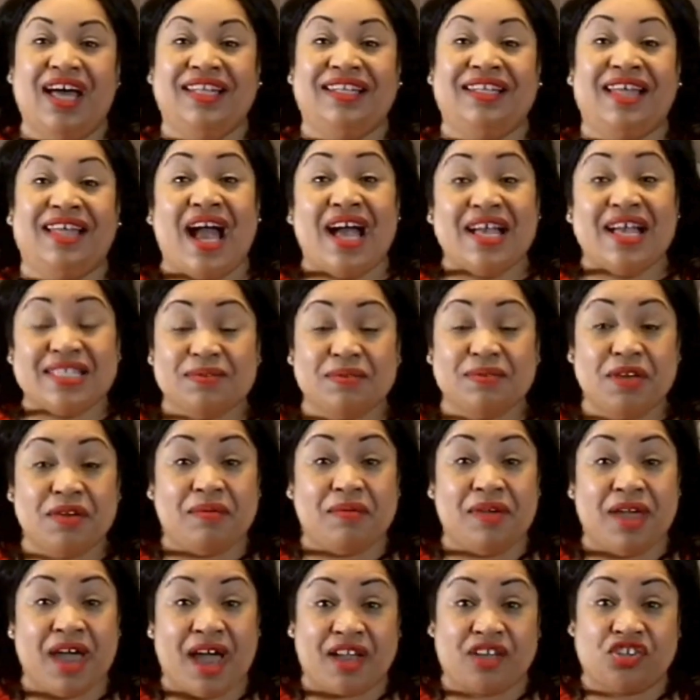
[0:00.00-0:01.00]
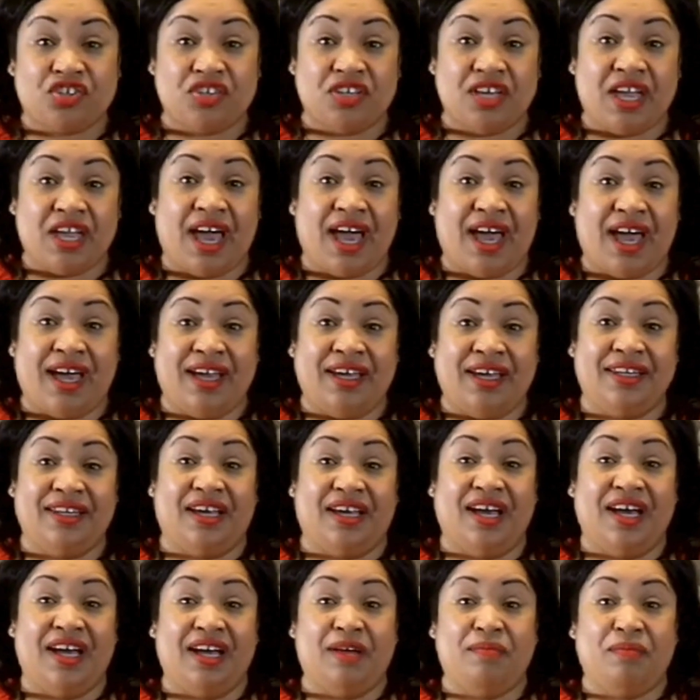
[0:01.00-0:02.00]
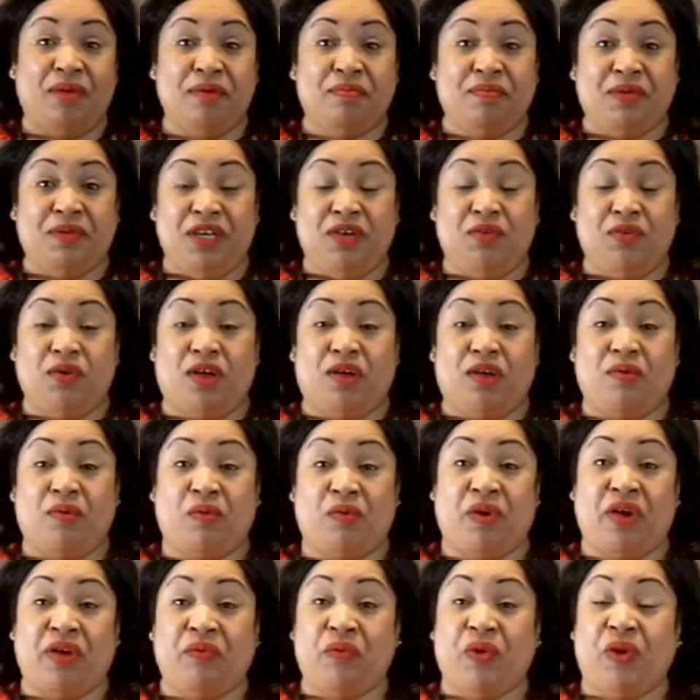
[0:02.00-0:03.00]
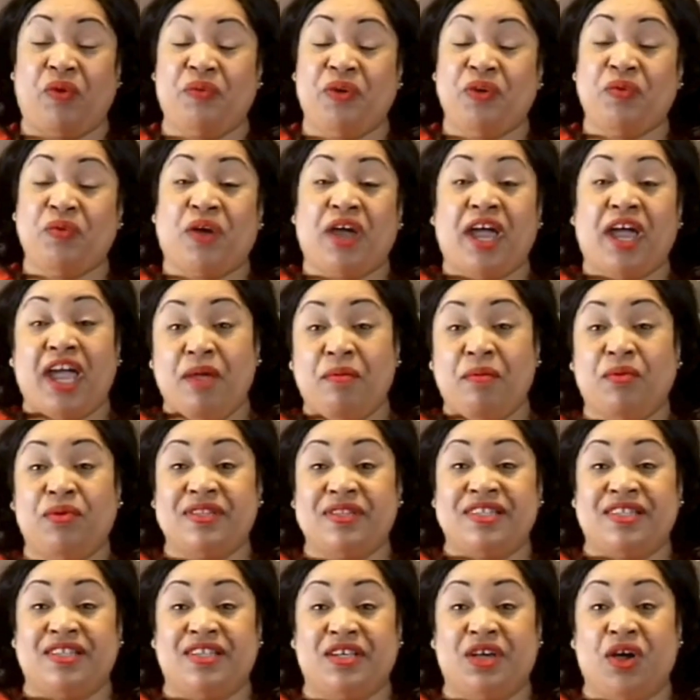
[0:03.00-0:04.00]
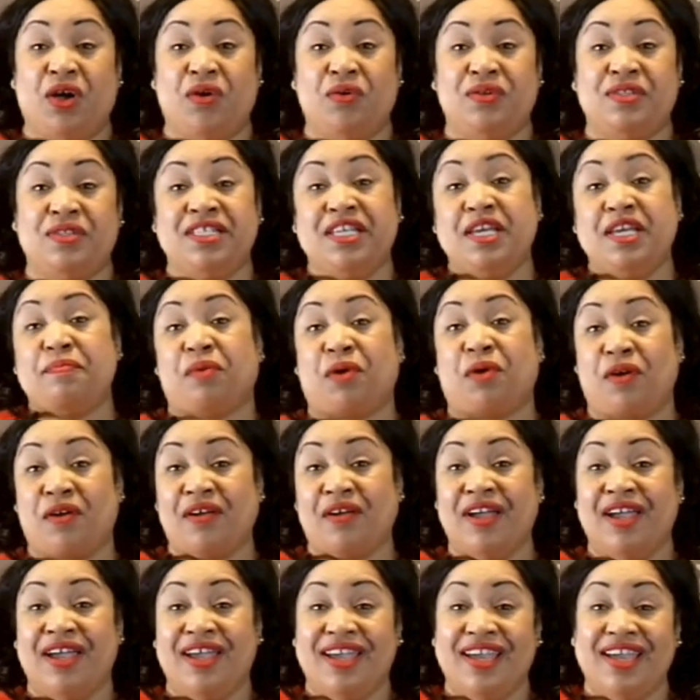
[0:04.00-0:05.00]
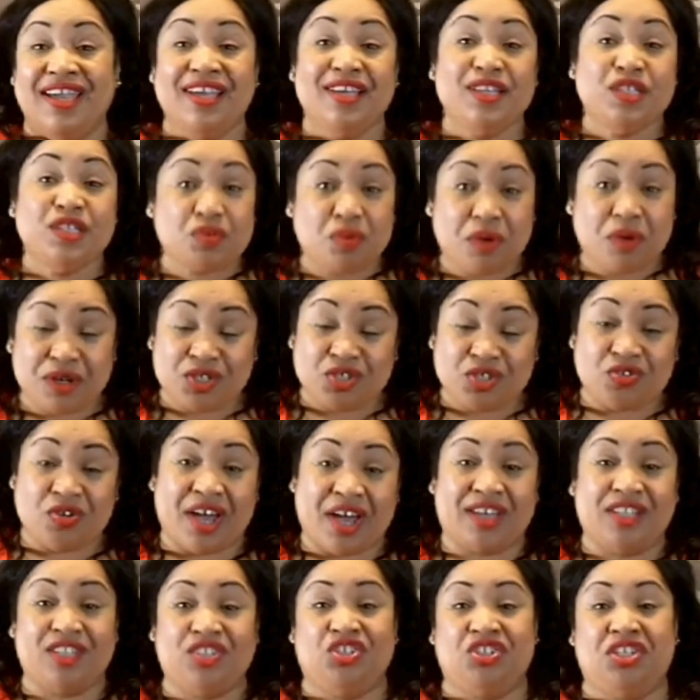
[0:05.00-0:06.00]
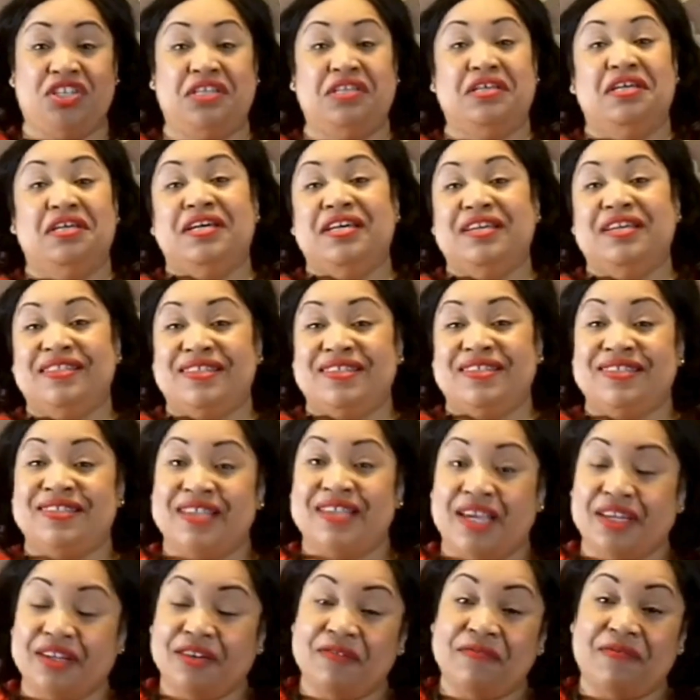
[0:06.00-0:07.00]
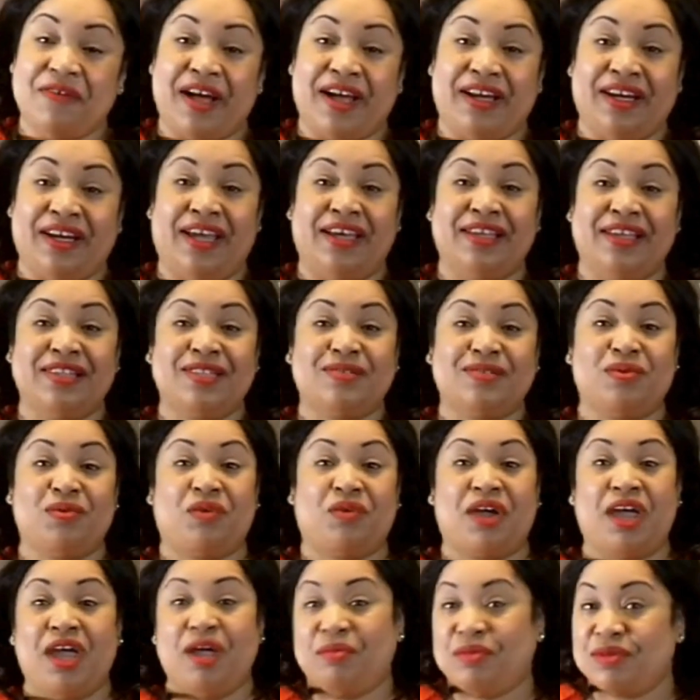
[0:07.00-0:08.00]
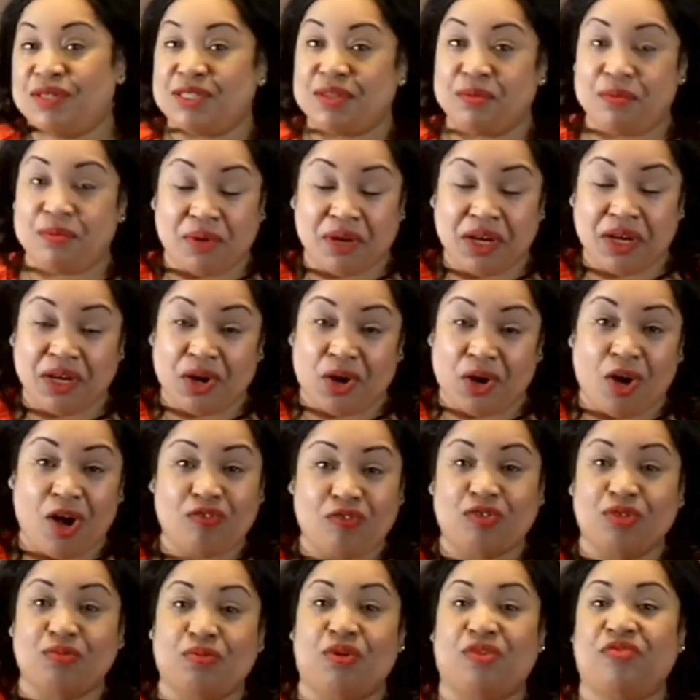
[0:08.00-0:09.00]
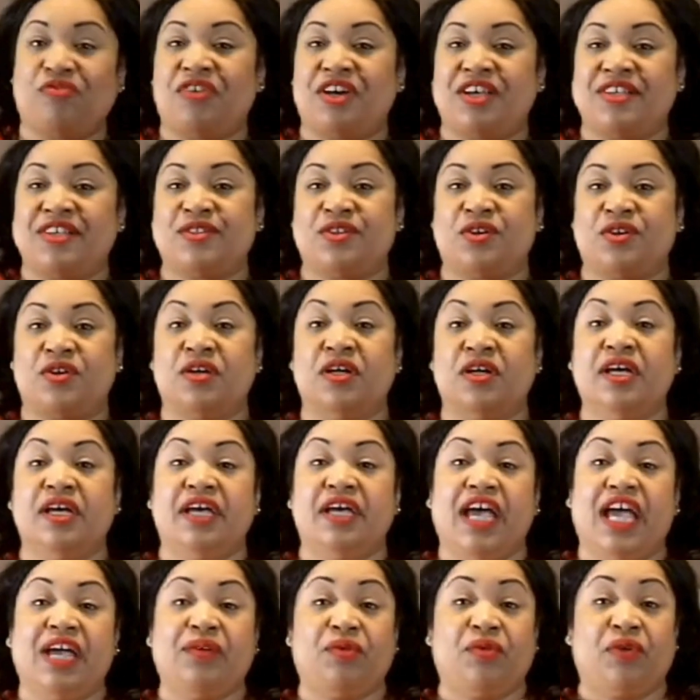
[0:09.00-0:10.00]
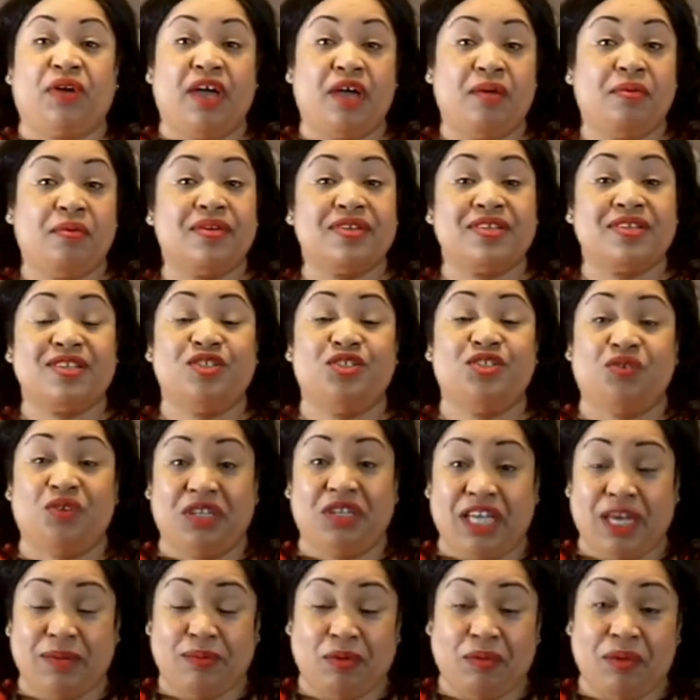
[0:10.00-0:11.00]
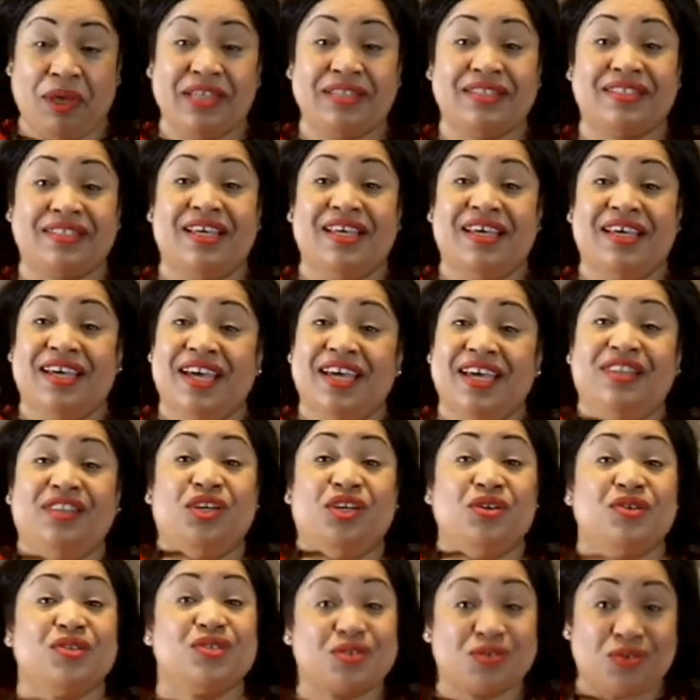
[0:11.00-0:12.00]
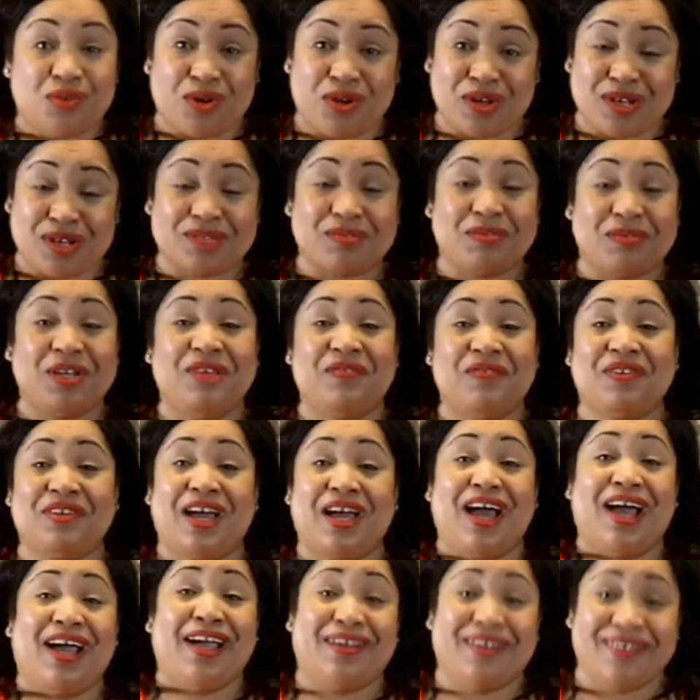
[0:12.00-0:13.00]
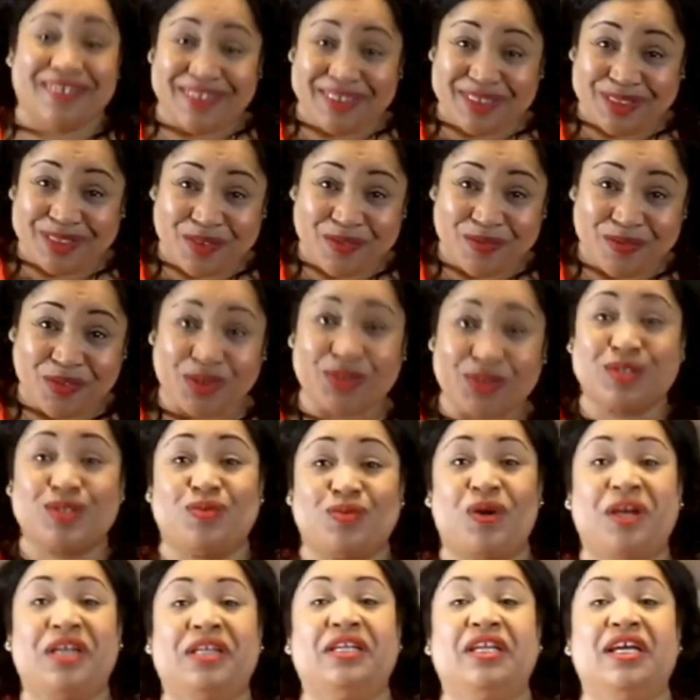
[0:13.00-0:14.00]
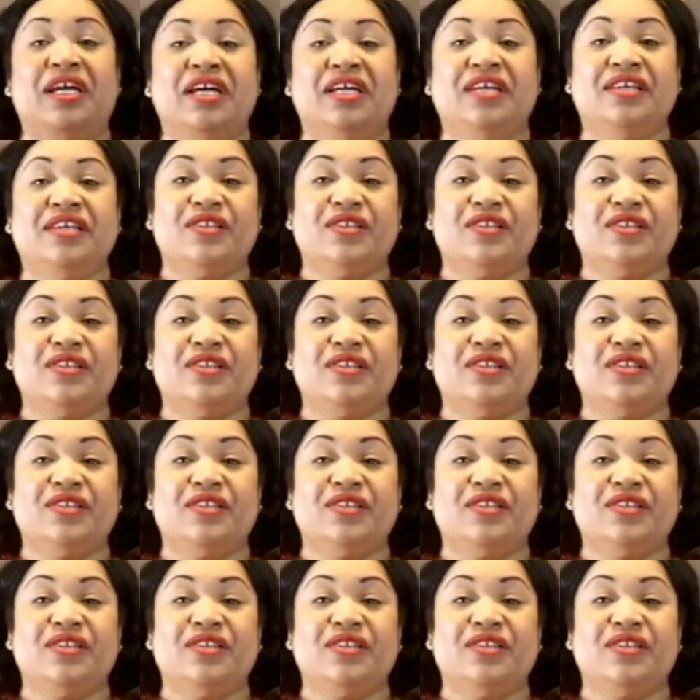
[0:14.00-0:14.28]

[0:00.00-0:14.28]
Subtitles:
Last week, we actually had a peak where we were able to go deeper into our strategy, the state of finance. We were able to bring in a Harvard professor, and we were able to do enablement. And those scores were even higher than the first one.